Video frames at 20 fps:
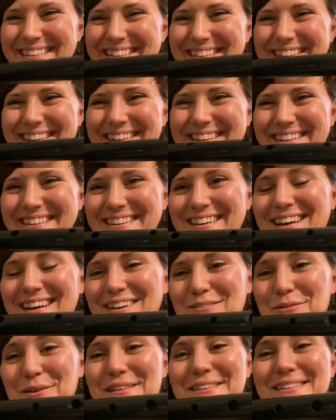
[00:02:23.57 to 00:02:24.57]
it's like,
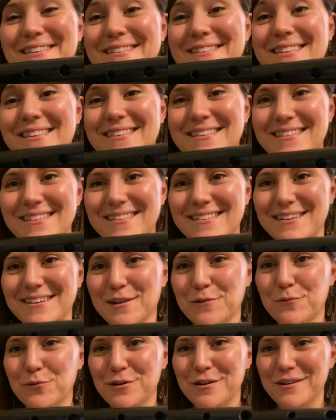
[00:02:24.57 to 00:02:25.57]
well, this is this is a stick
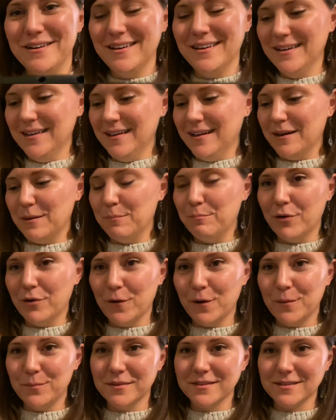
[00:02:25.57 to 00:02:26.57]
of wood. A
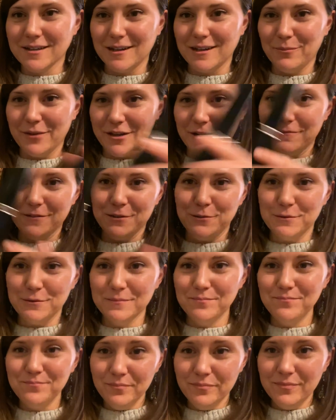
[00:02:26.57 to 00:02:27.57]
Boehm style metal flute
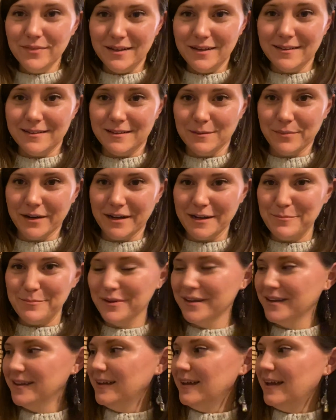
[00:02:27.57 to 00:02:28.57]
is a pipe,
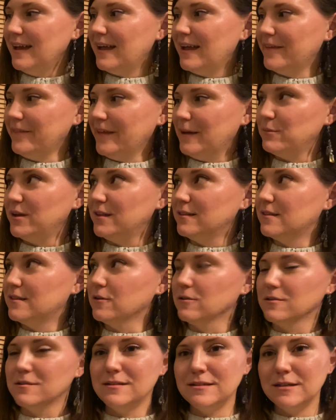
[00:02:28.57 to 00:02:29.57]
and that means
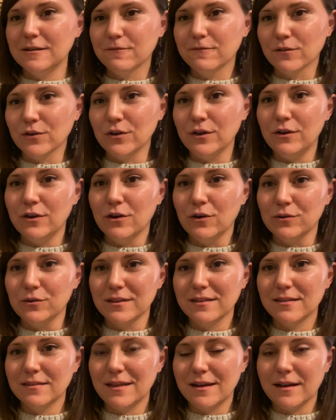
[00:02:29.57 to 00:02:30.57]
there are different
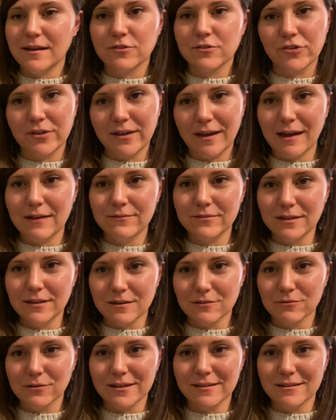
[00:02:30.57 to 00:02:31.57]
notes that actually have a lot
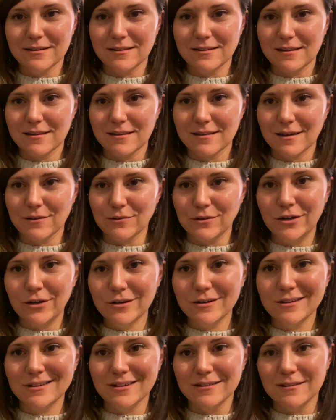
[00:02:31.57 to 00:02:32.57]
of resonance and sound
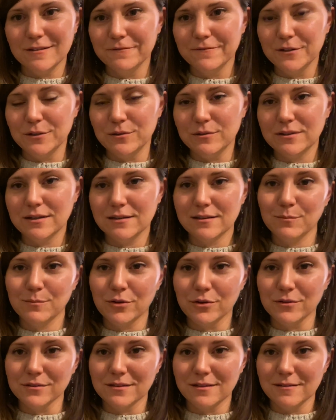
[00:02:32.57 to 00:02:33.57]
good on the flute as
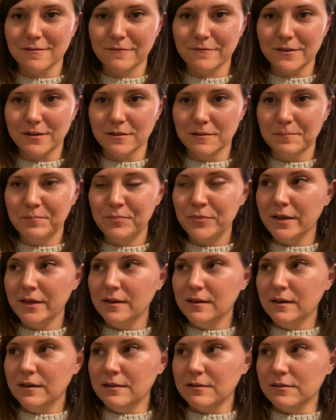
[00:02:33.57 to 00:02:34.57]
opposed to the fiddle.
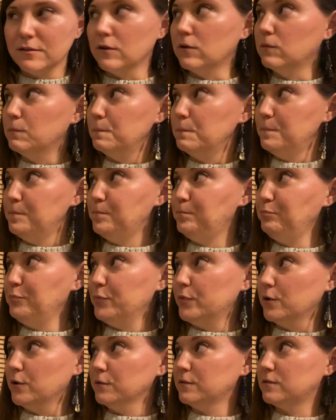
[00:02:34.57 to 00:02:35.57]
So
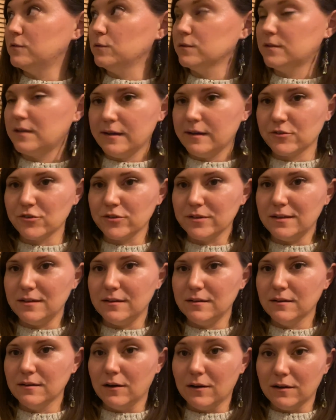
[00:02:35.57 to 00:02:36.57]
those notes
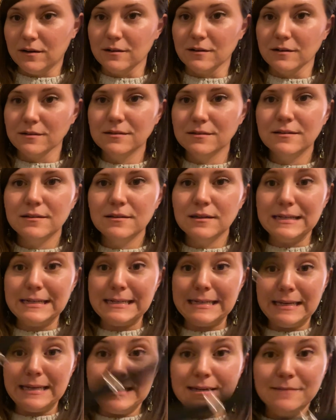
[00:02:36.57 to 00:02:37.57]
actually are
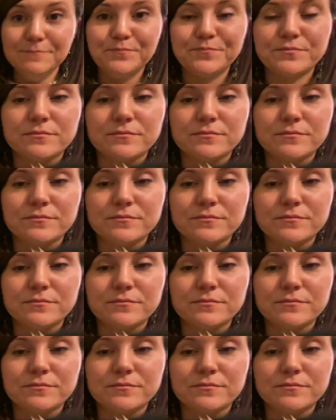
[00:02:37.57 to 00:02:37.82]
D,